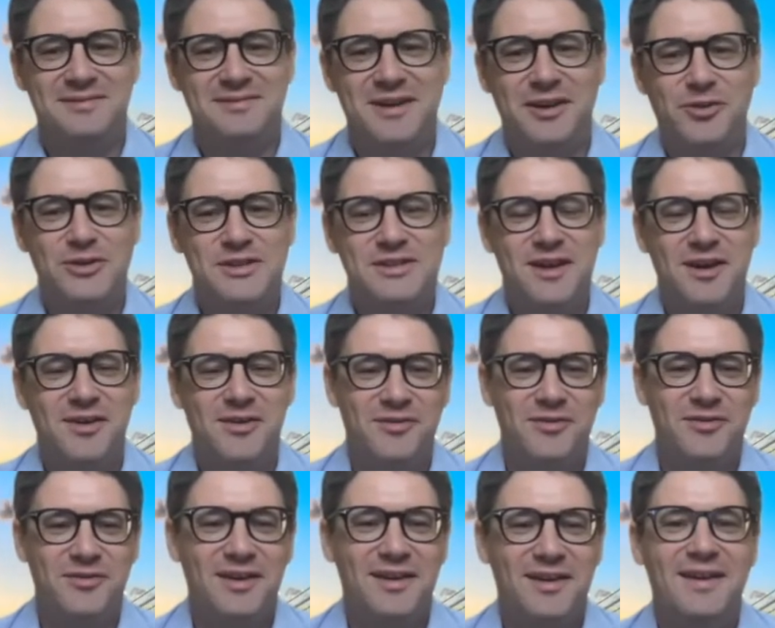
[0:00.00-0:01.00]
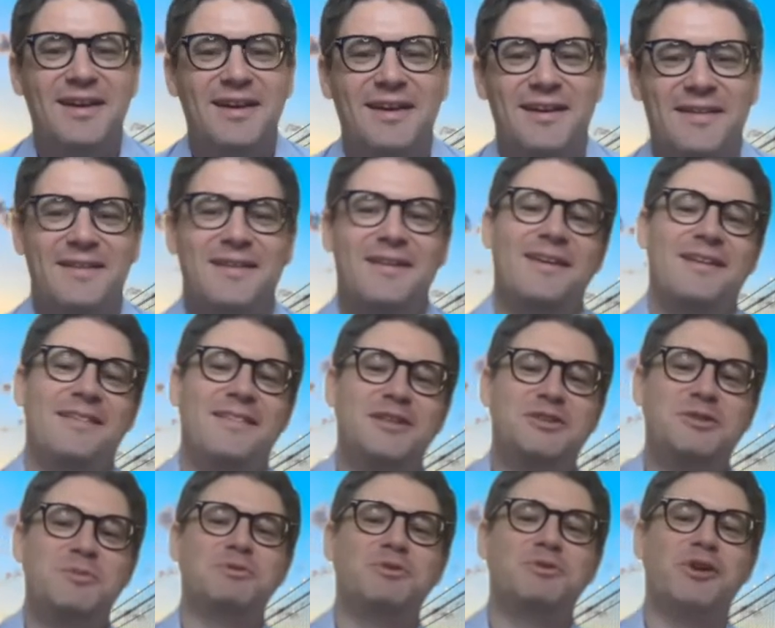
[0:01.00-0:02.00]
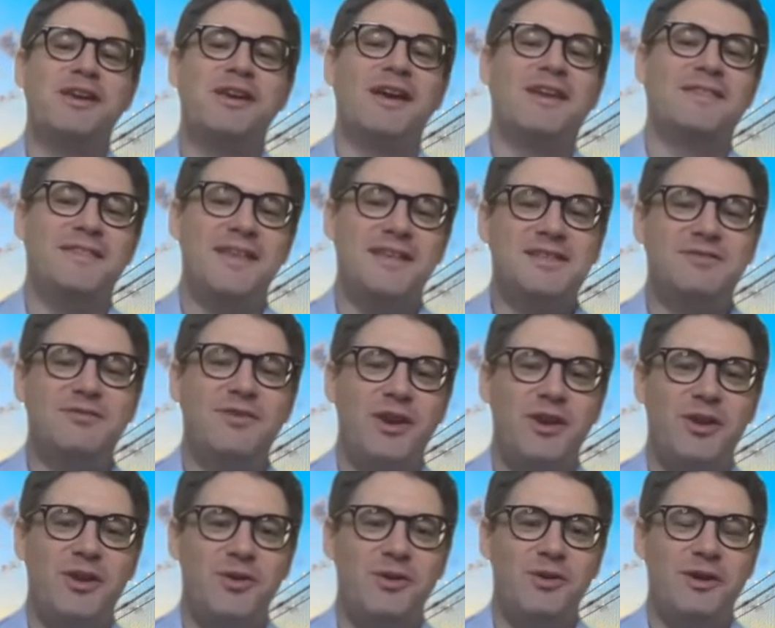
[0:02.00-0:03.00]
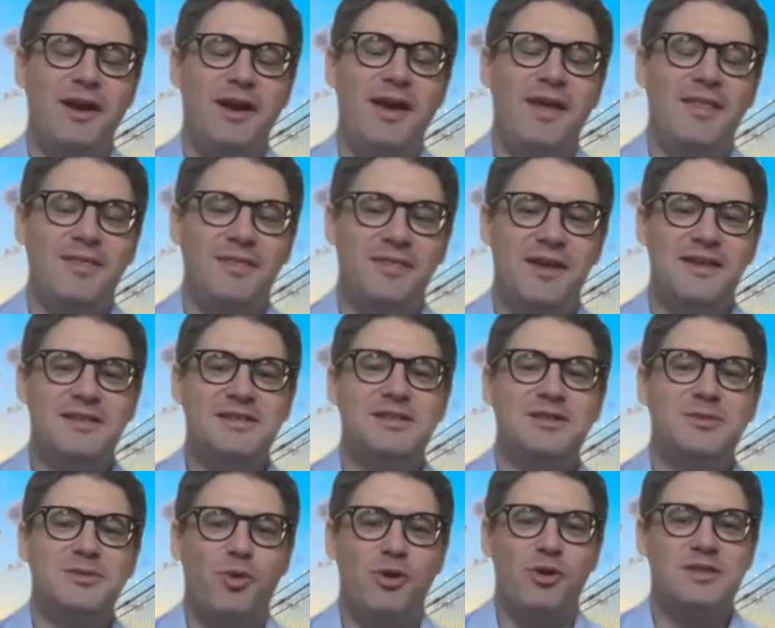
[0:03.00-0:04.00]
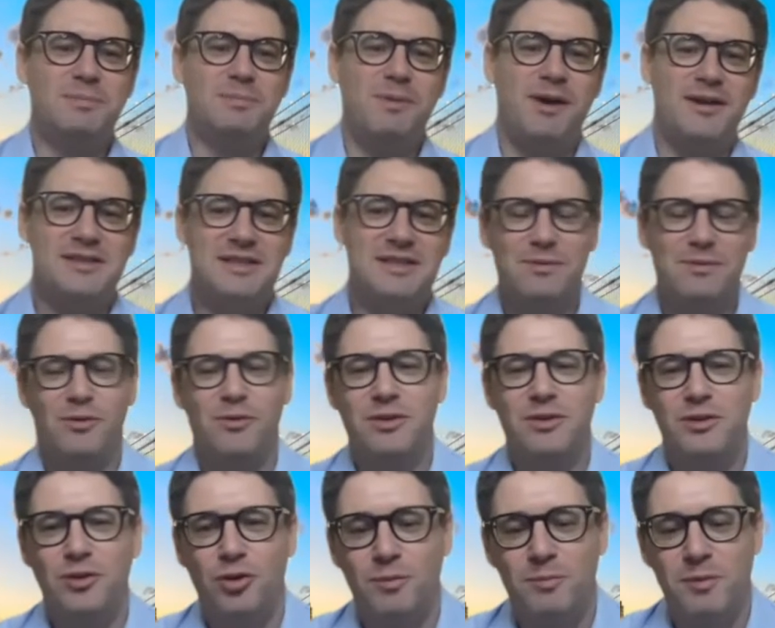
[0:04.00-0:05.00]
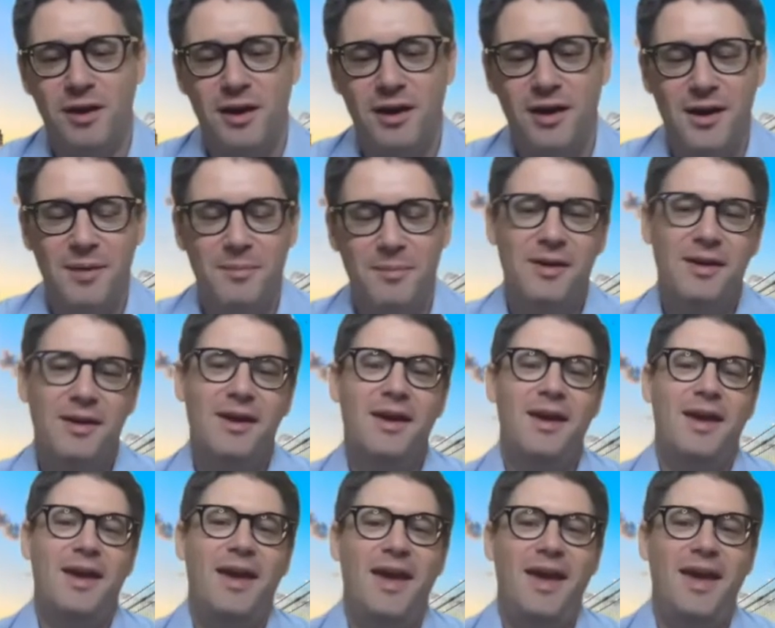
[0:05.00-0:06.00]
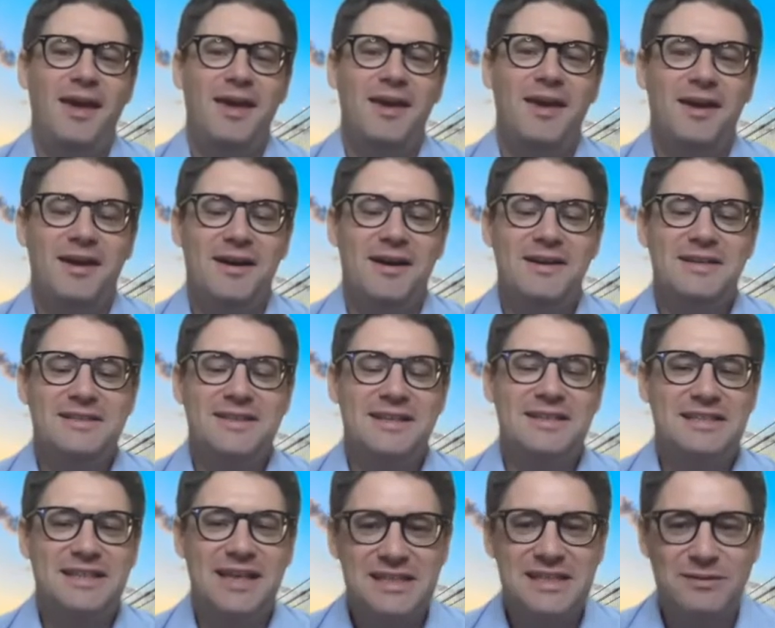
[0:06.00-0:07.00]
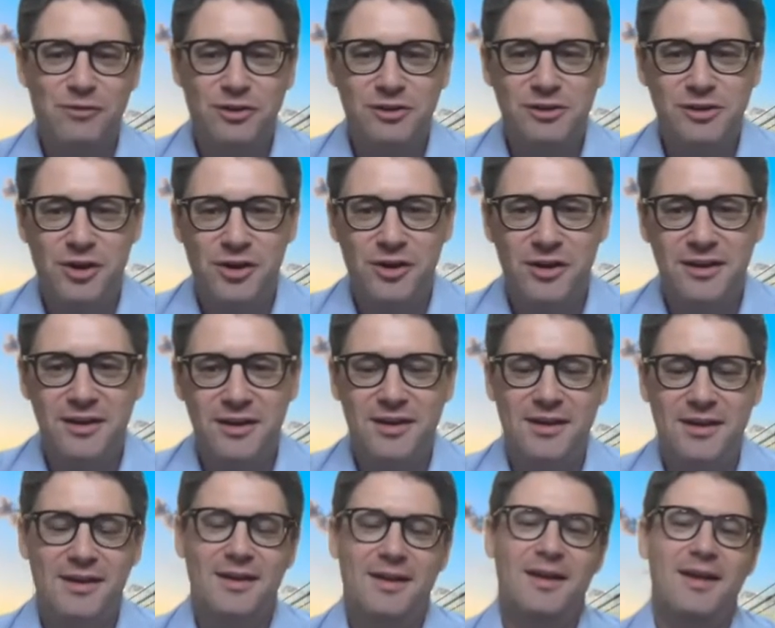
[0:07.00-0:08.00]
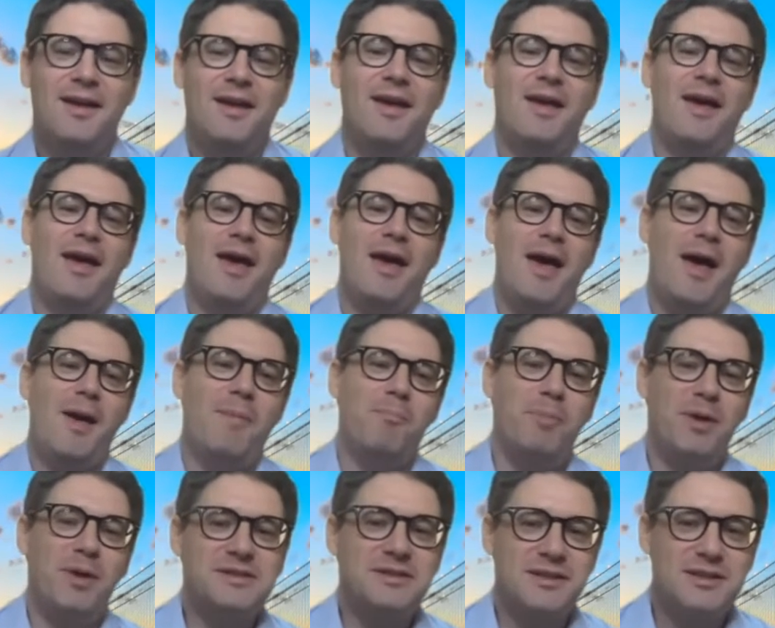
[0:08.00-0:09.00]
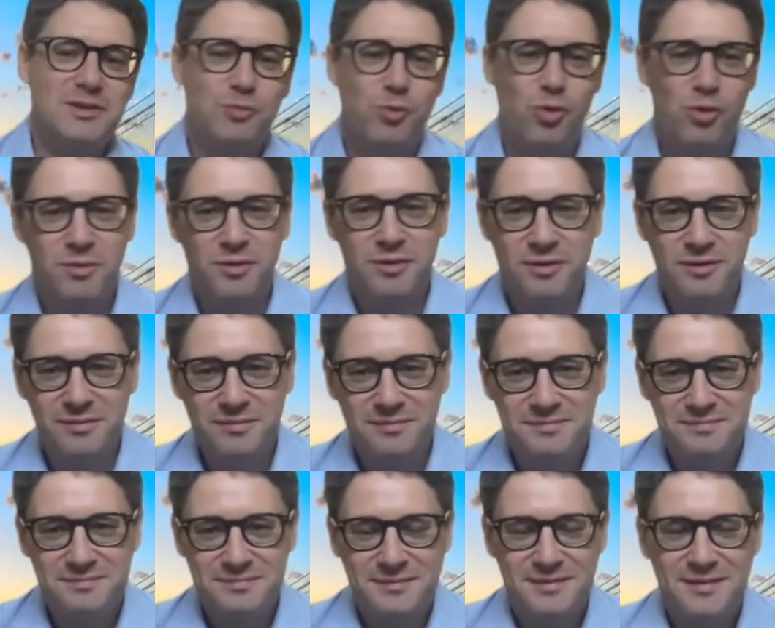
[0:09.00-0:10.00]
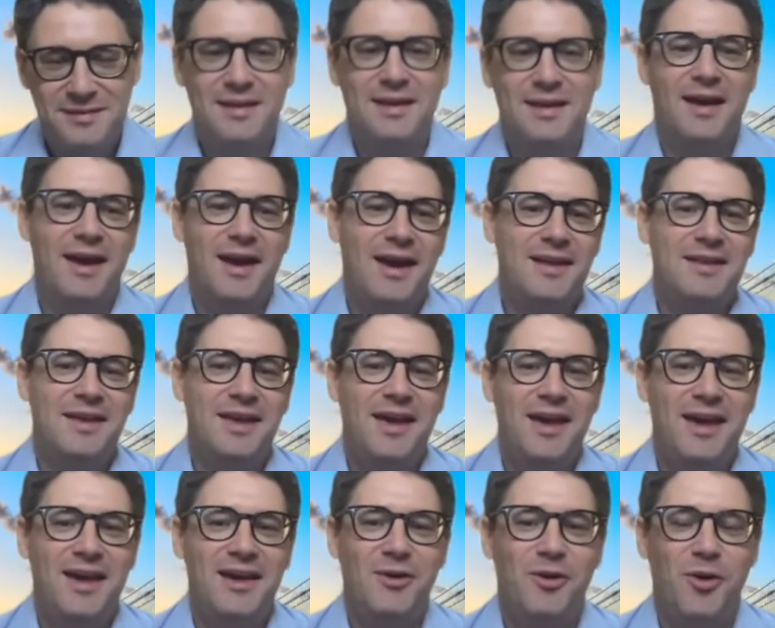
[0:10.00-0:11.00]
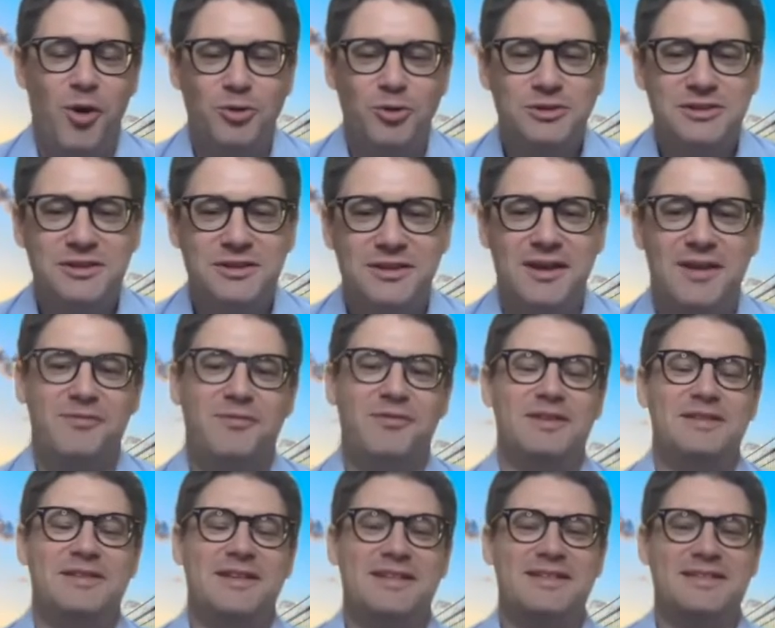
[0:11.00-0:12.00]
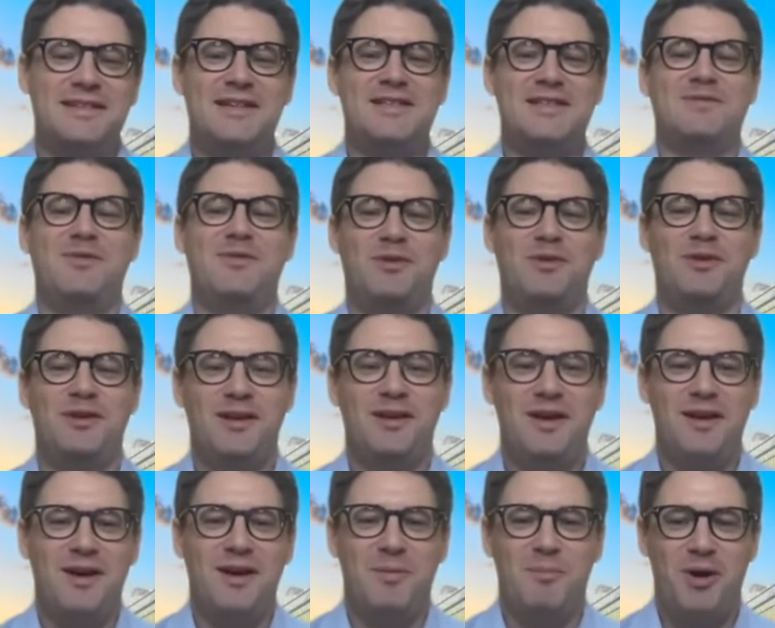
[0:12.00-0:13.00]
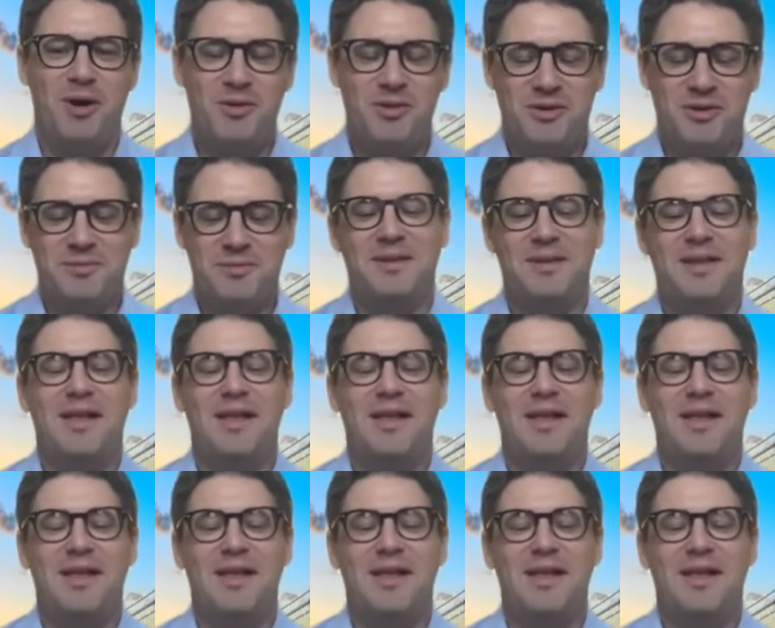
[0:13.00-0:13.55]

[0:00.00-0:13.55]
Like yourself. They should be looking at this video, and this is what's possible. You could become a successful attorney, a businesswoman, and also a successful mother.